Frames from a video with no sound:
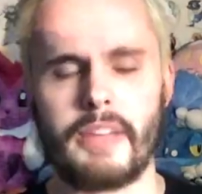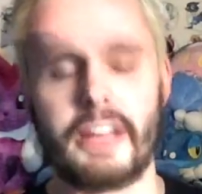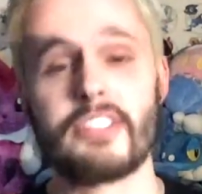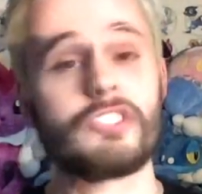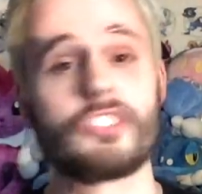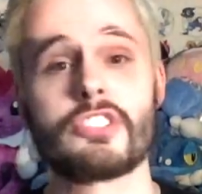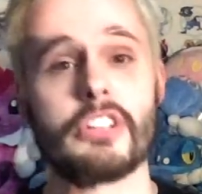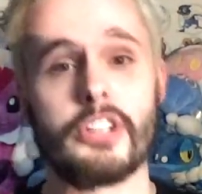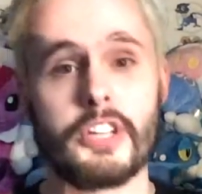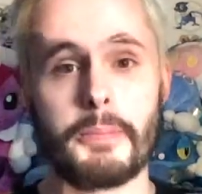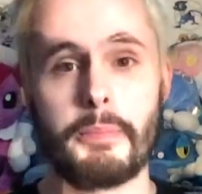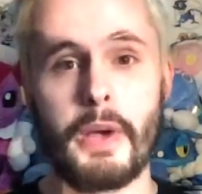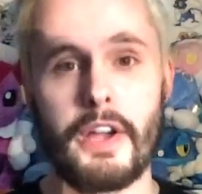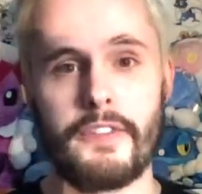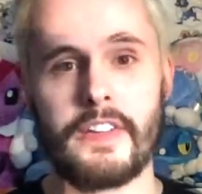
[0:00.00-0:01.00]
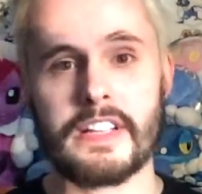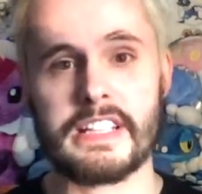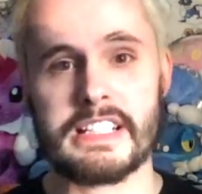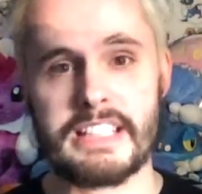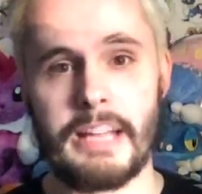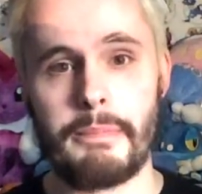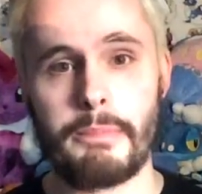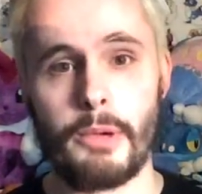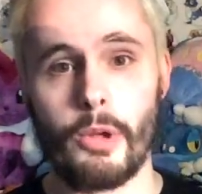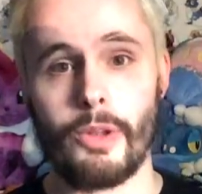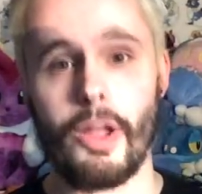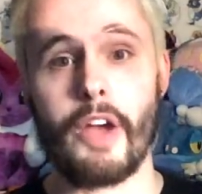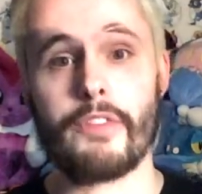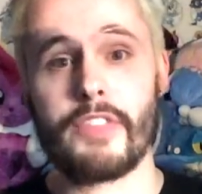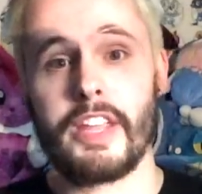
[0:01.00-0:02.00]
And it's just another perfect
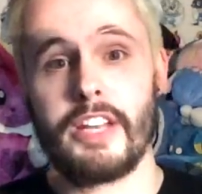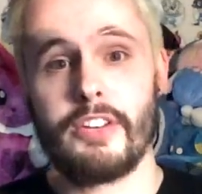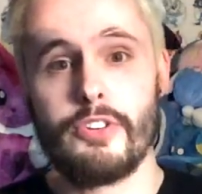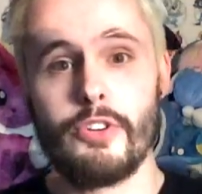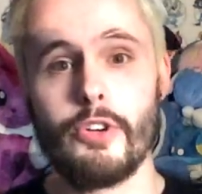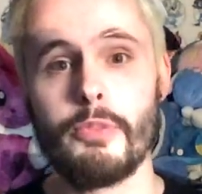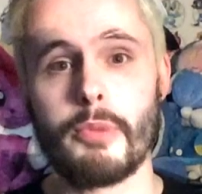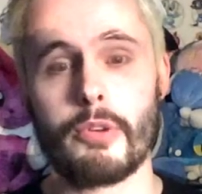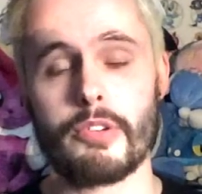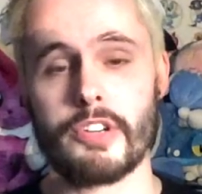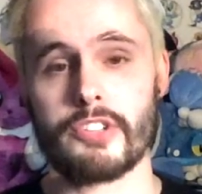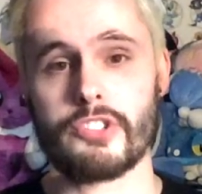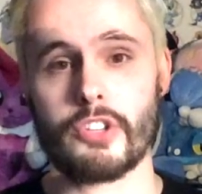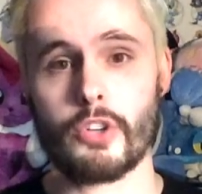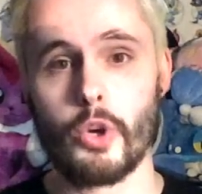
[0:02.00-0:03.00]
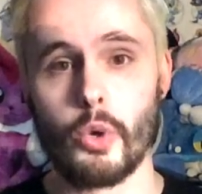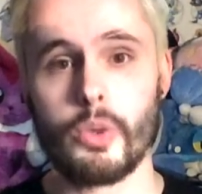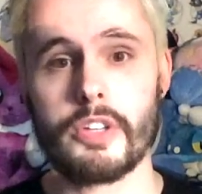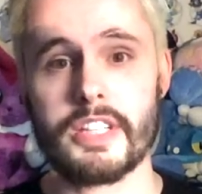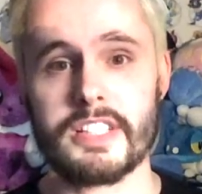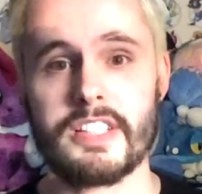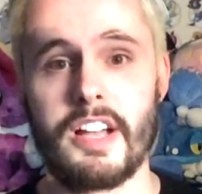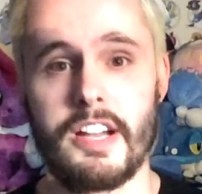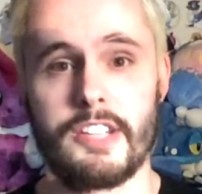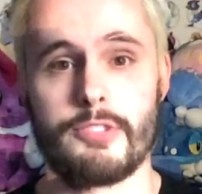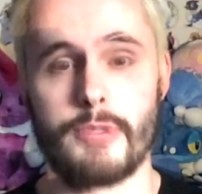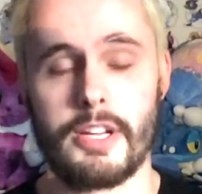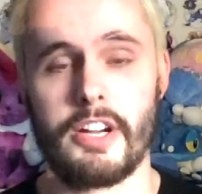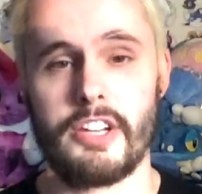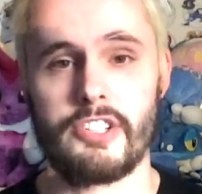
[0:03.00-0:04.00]
example of the numerous cool designs
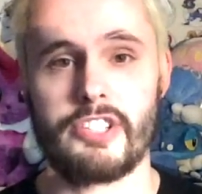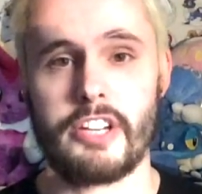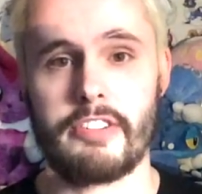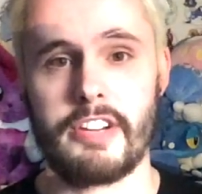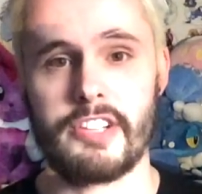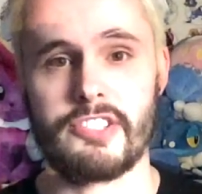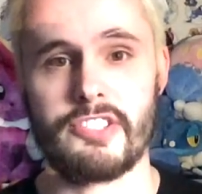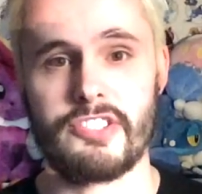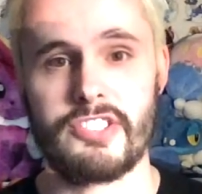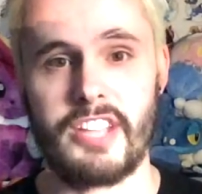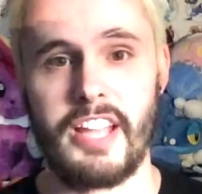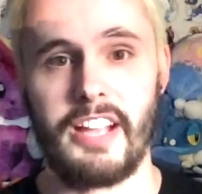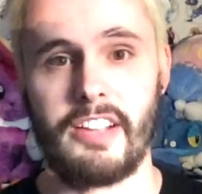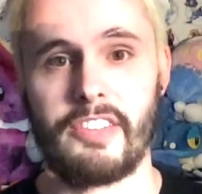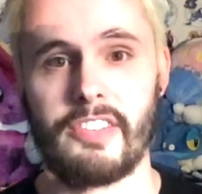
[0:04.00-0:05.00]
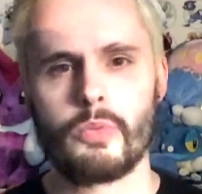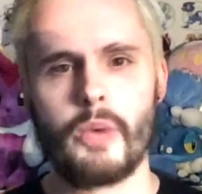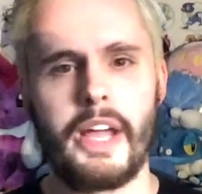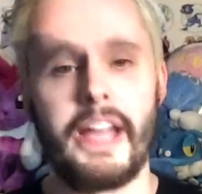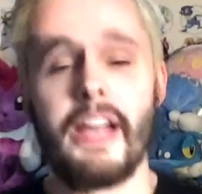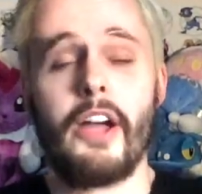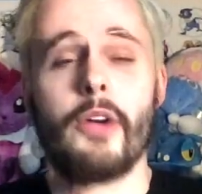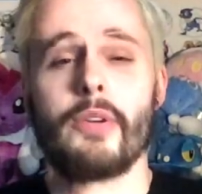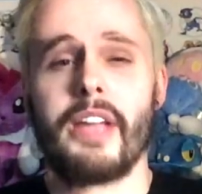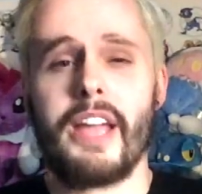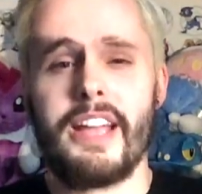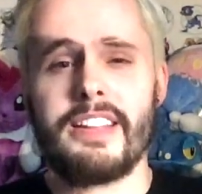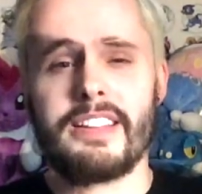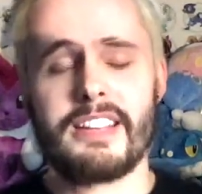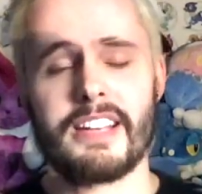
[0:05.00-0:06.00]
we got in Generation 6, where,
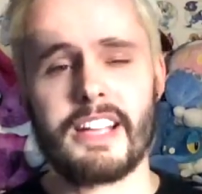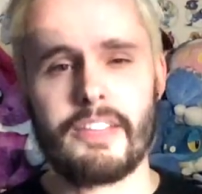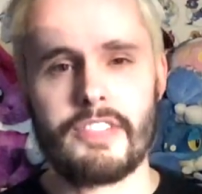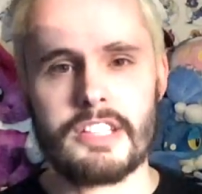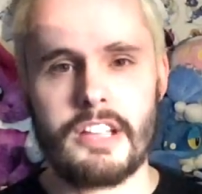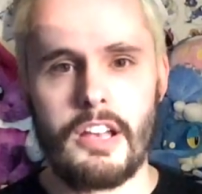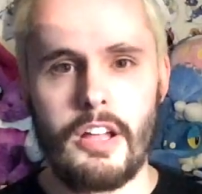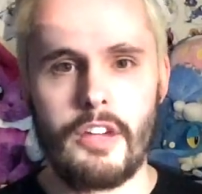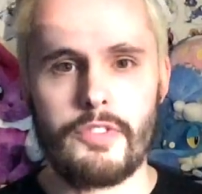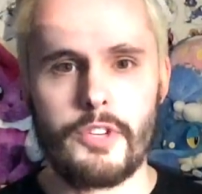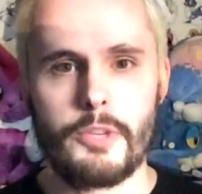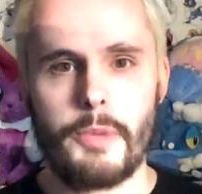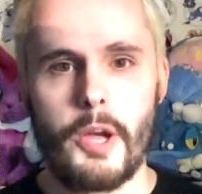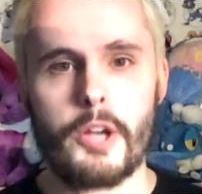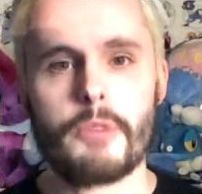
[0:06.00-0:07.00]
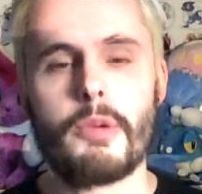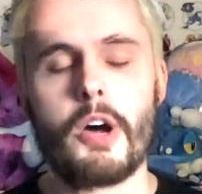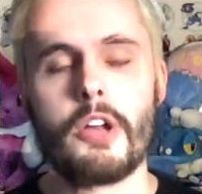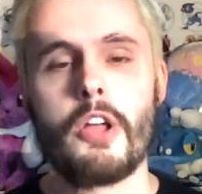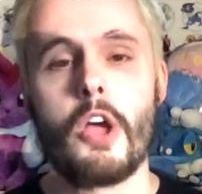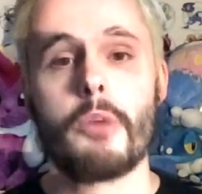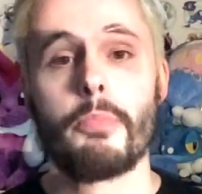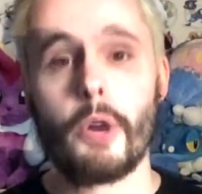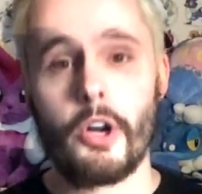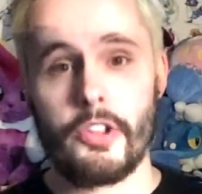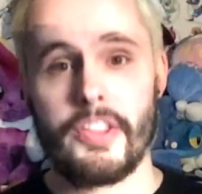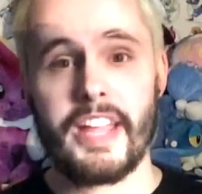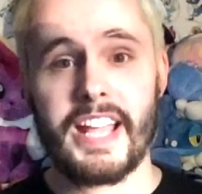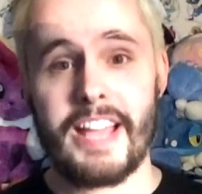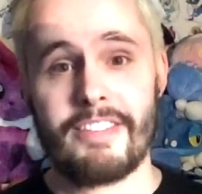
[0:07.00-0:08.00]
okay, they didn't give us a lot of new Pokemon, but
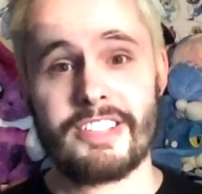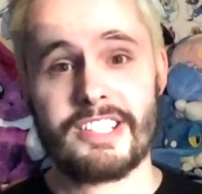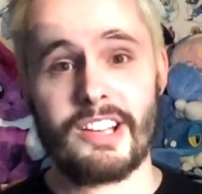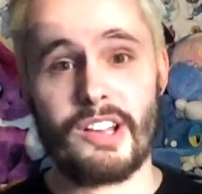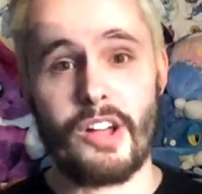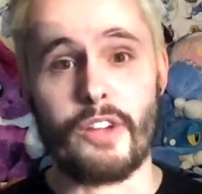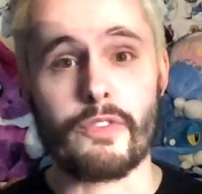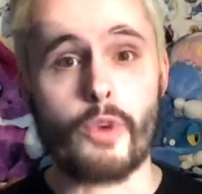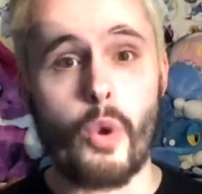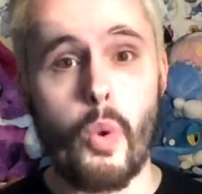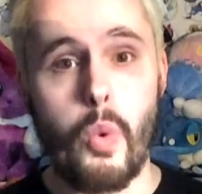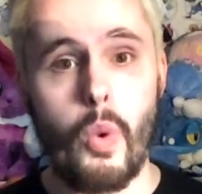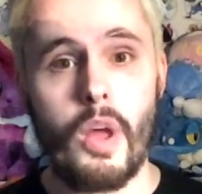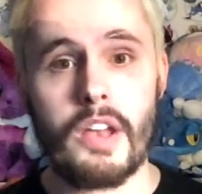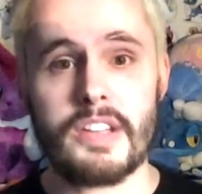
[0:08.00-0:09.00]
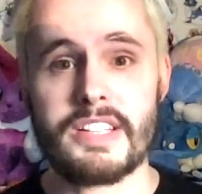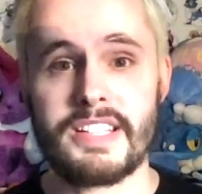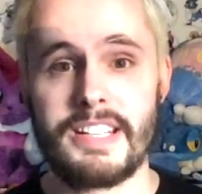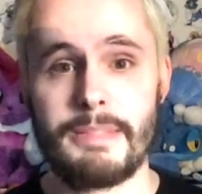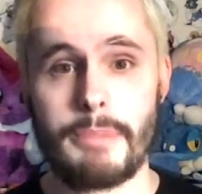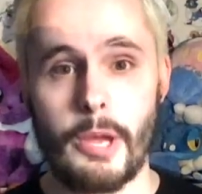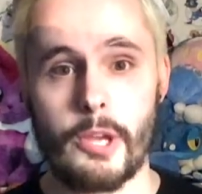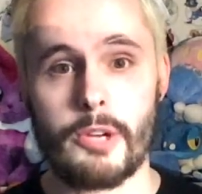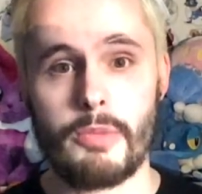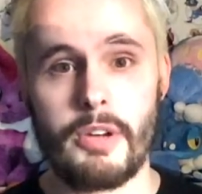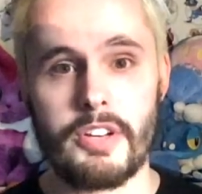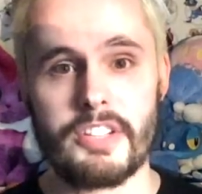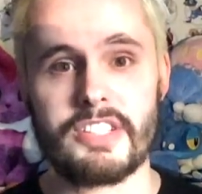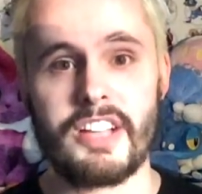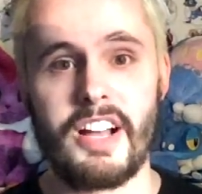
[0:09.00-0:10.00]
they gave us a lot of quality
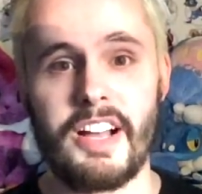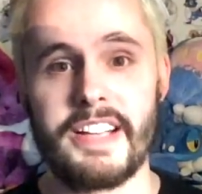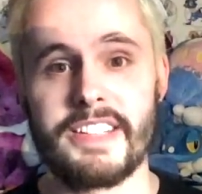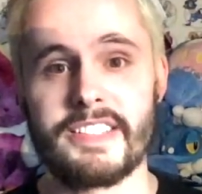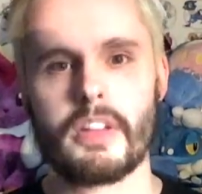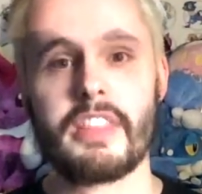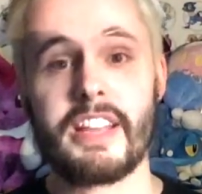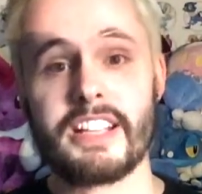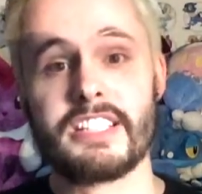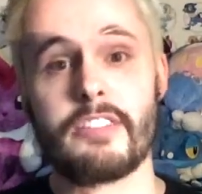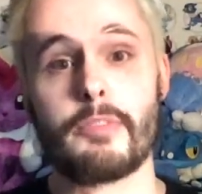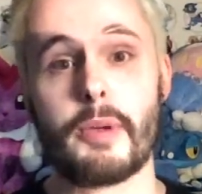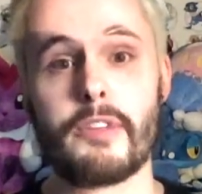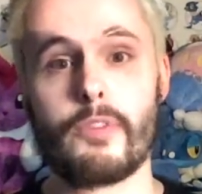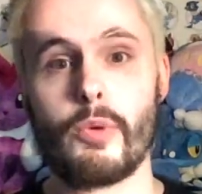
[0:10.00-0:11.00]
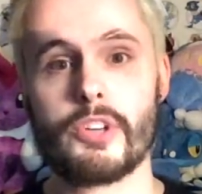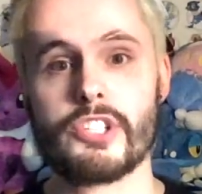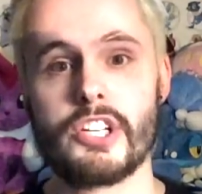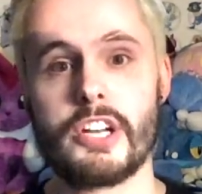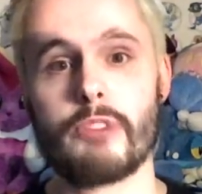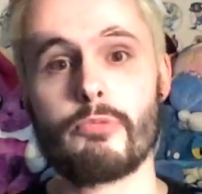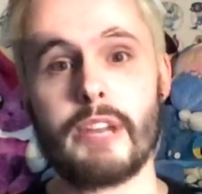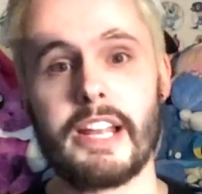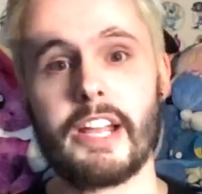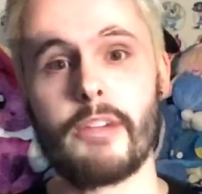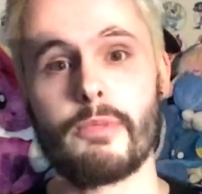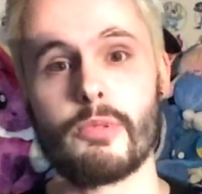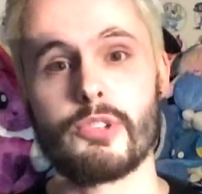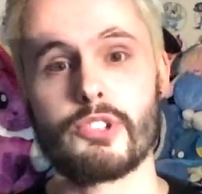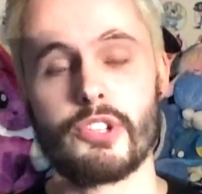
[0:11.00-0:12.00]
Pokemon designs. Thanks everybody for watching. I really
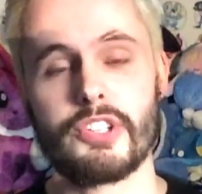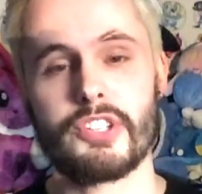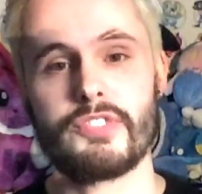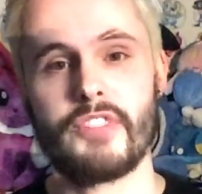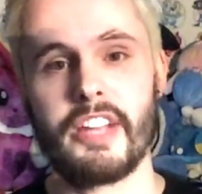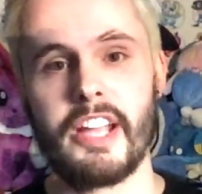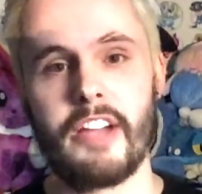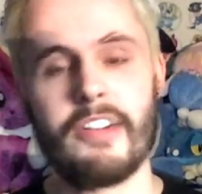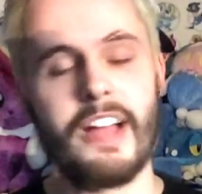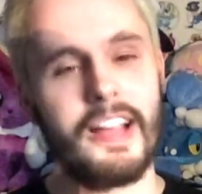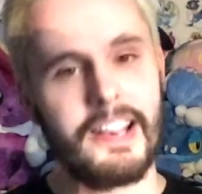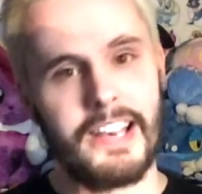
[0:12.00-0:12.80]
hope you enjoyed this video.